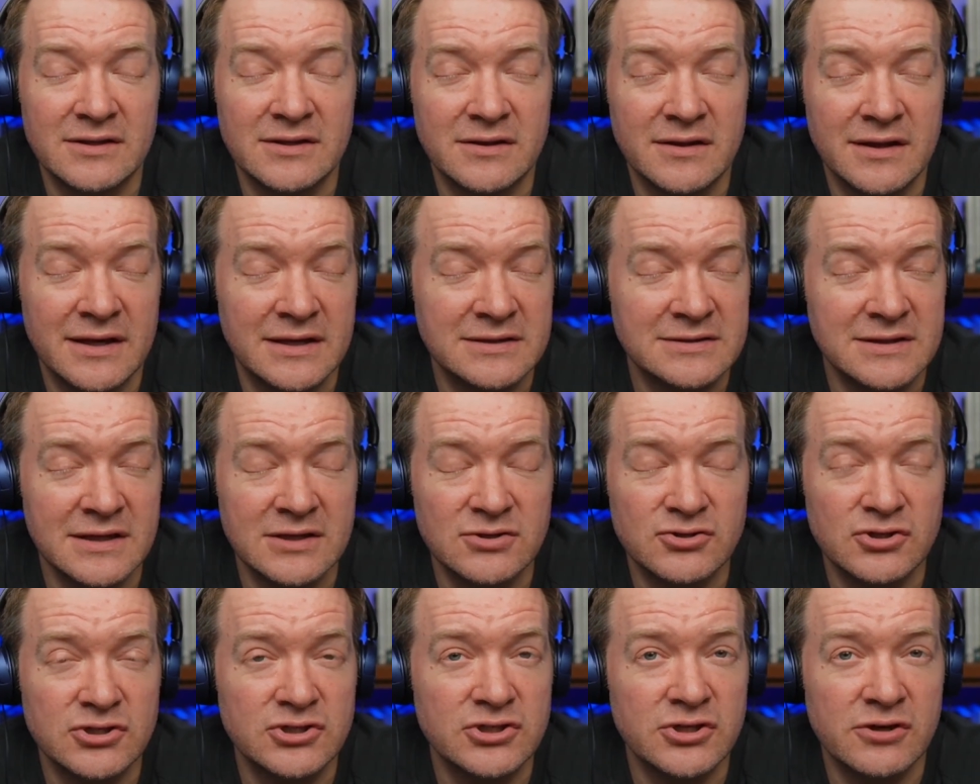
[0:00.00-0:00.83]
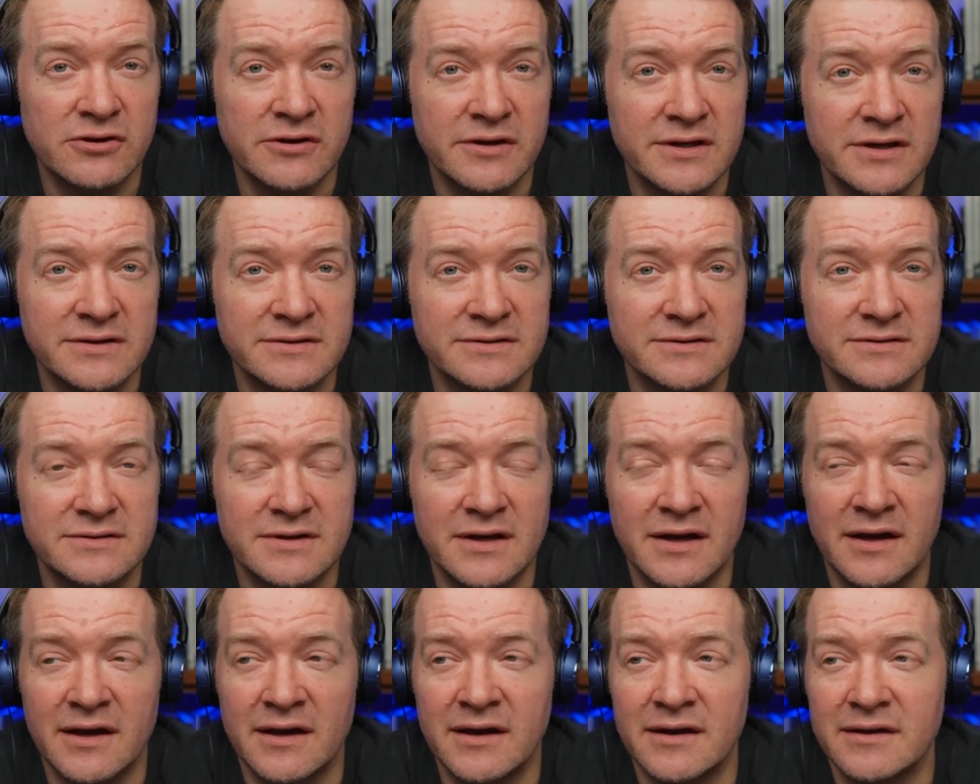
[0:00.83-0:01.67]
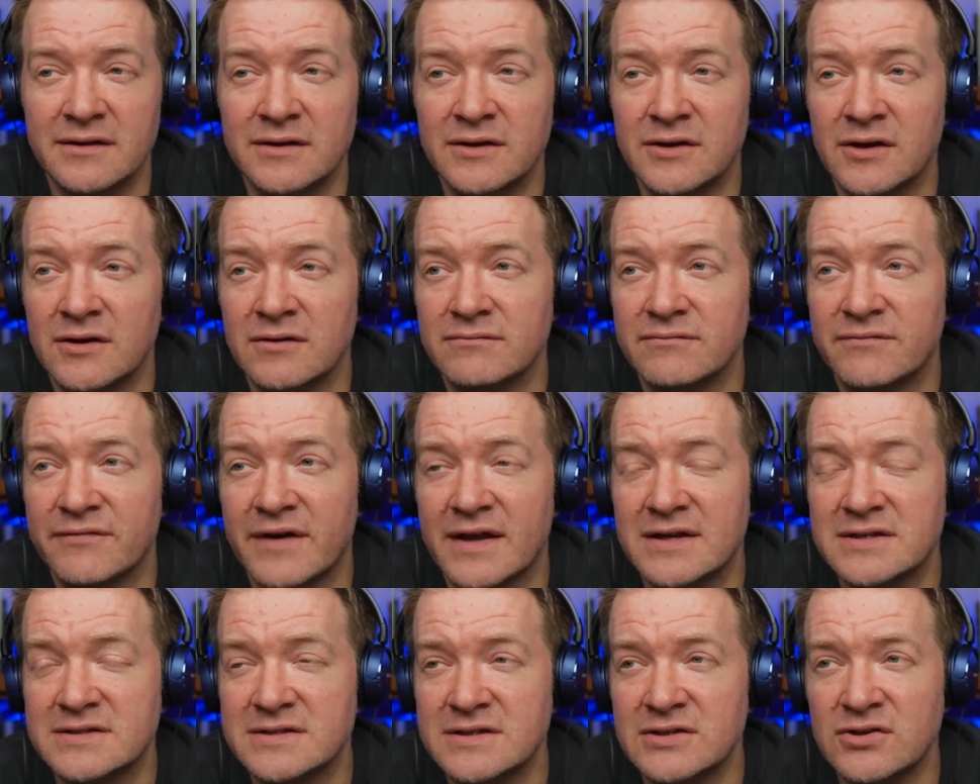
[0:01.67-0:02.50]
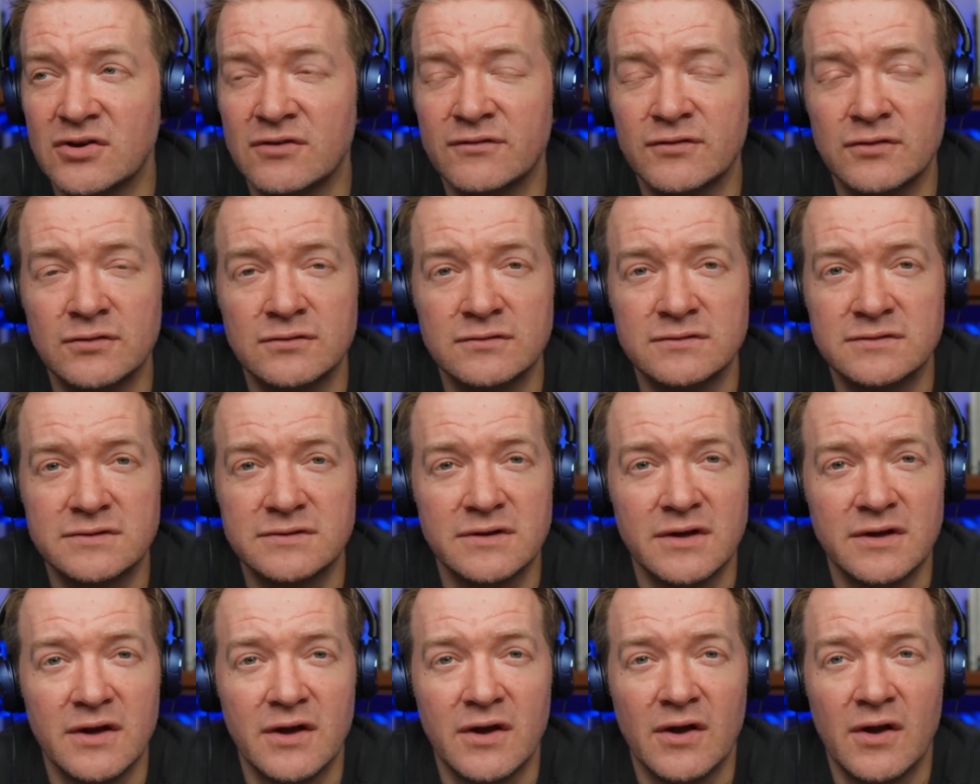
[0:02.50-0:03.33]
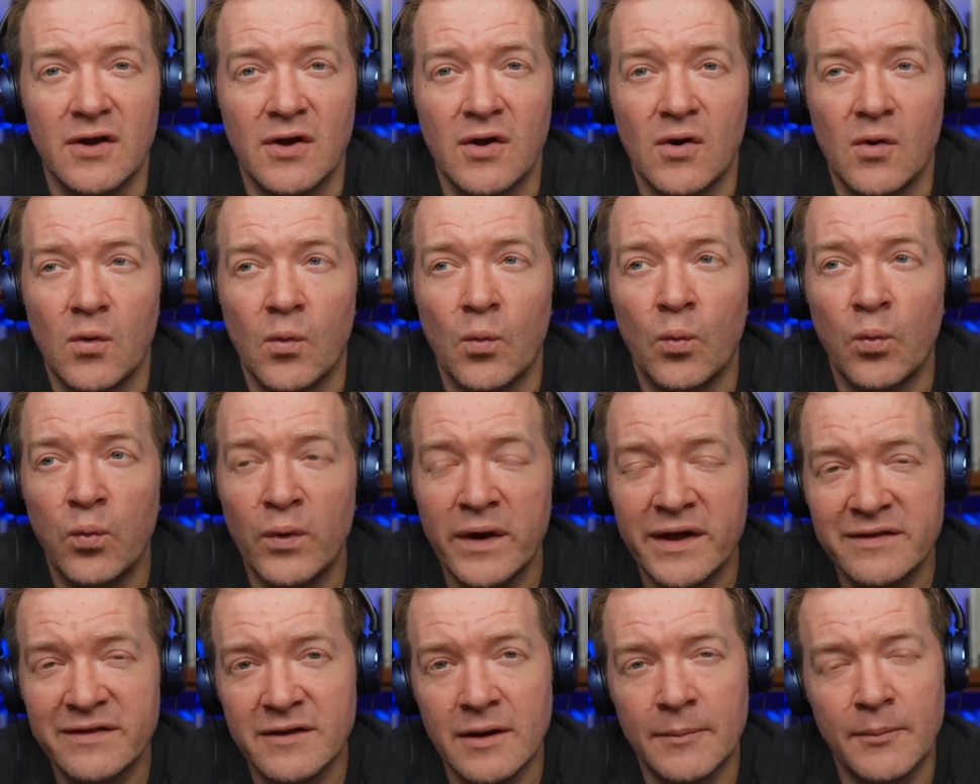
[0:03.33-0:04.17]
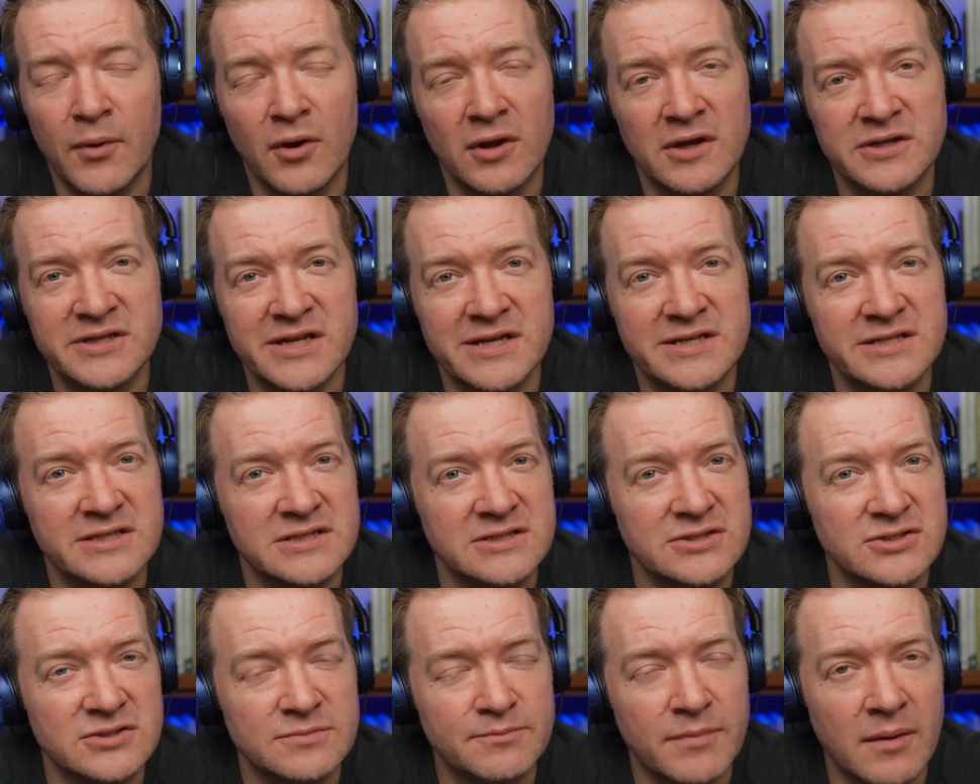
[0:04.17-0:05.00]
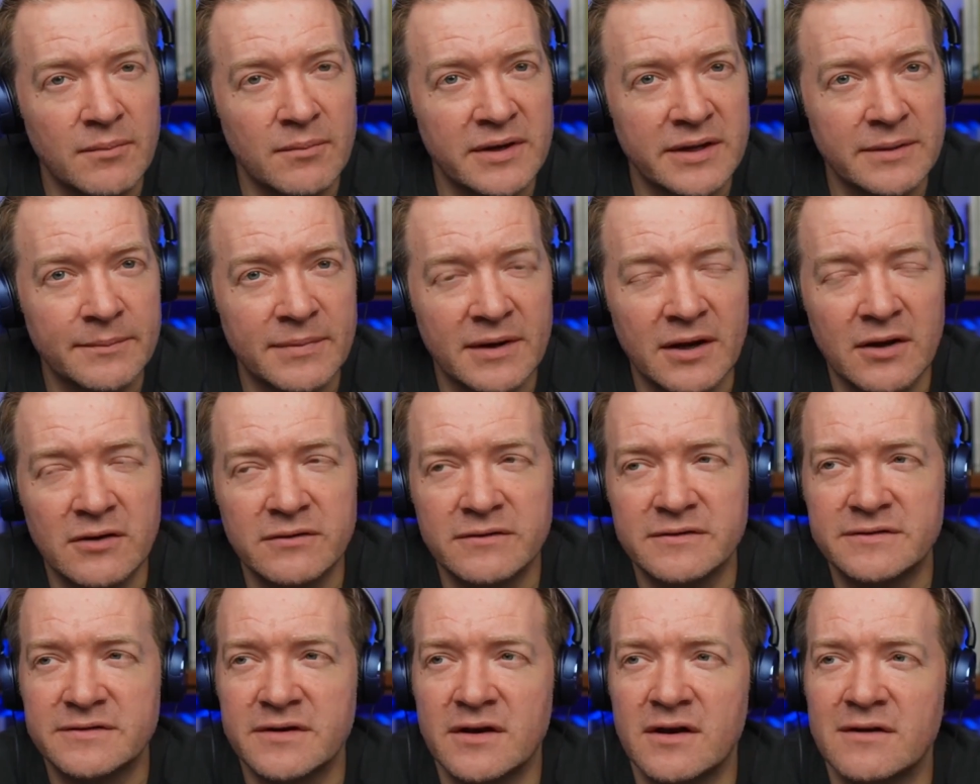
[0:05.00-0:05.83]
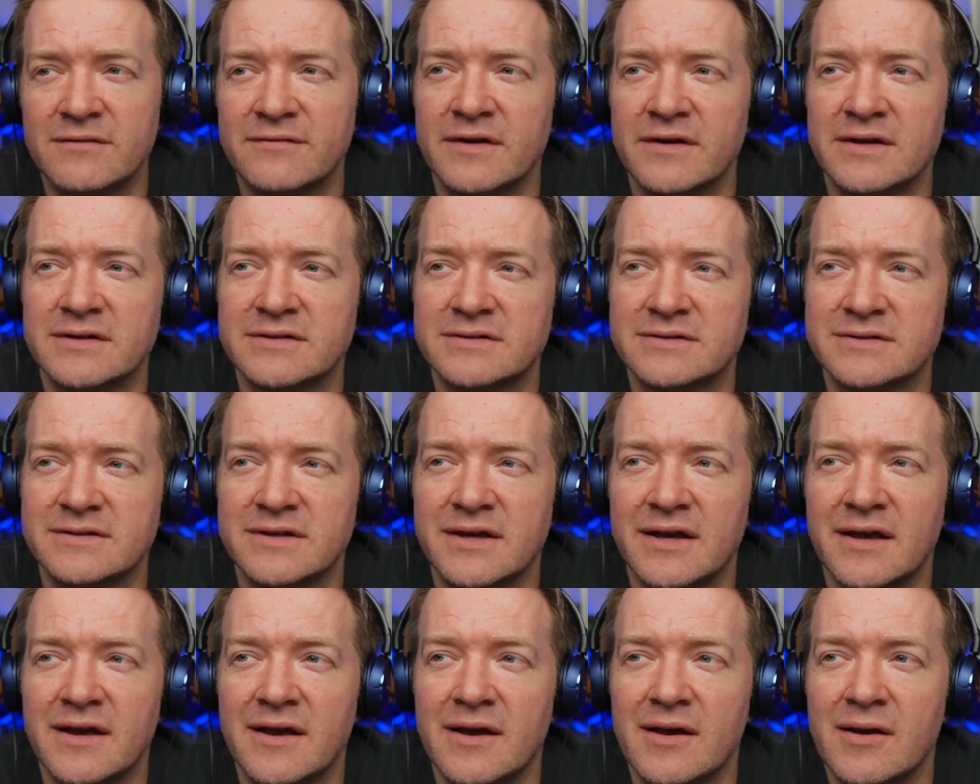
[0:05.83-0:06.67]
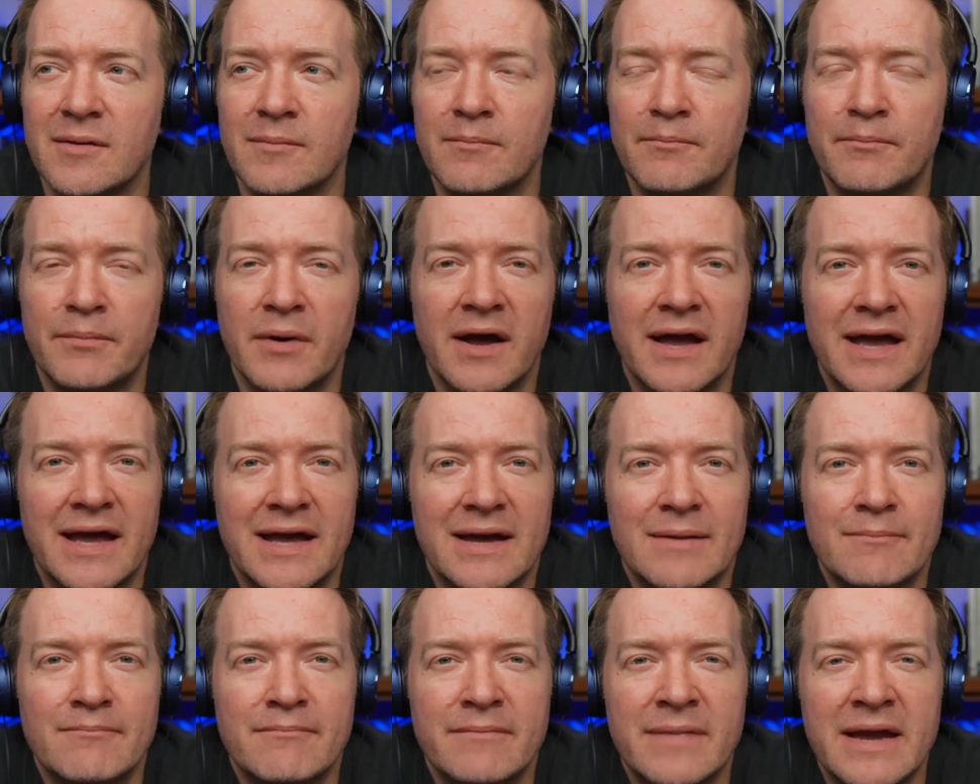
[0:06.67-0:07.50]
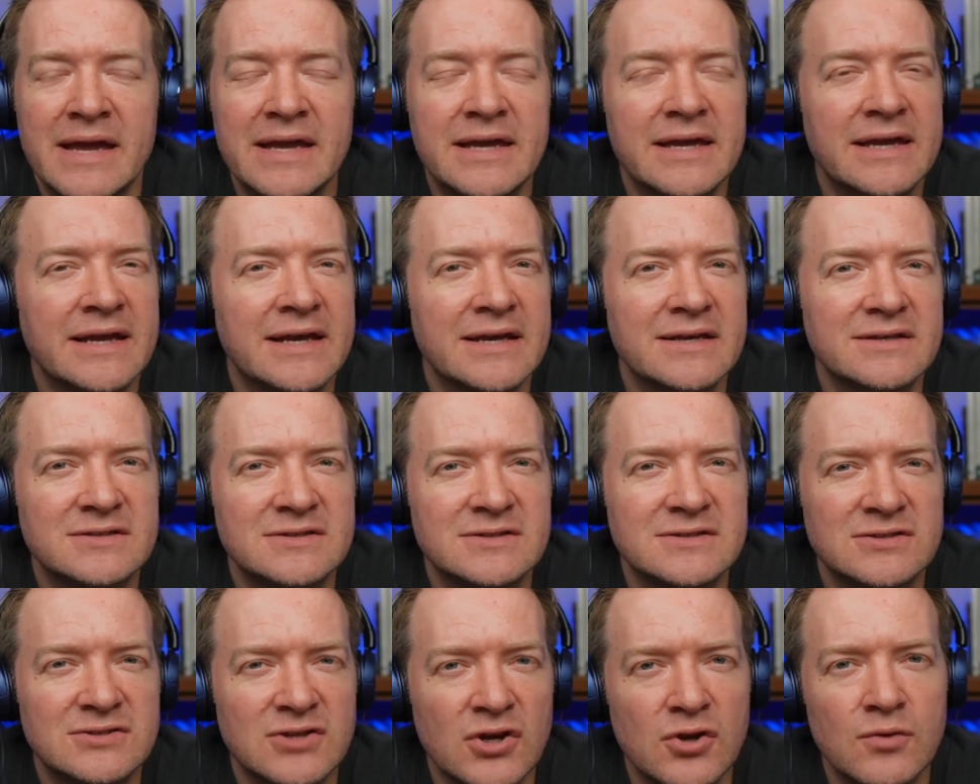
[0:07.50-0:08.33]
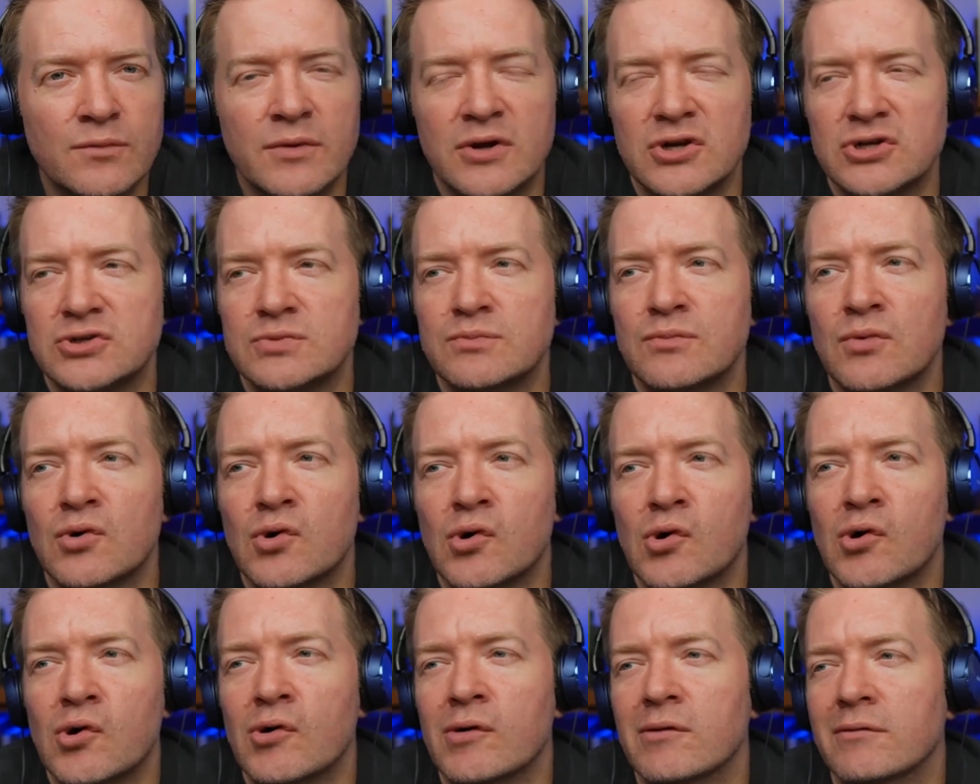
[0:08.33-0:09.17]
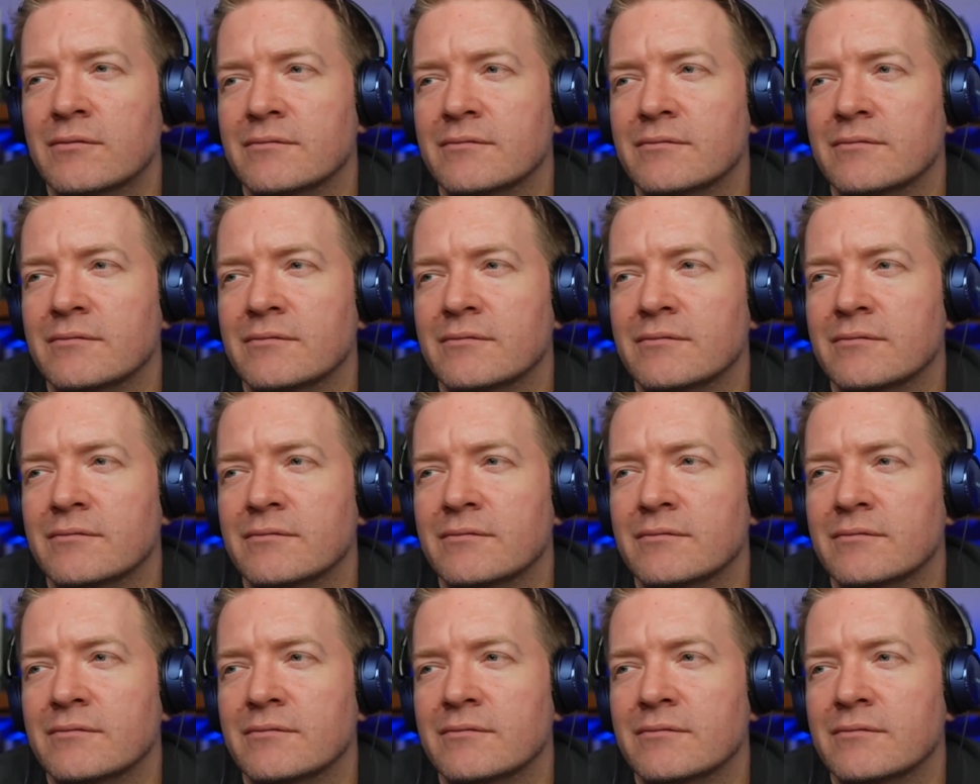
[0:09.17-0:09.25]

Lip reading: his literature and his fantasy novels with apologetics just bubbling below the surface, but making it so much more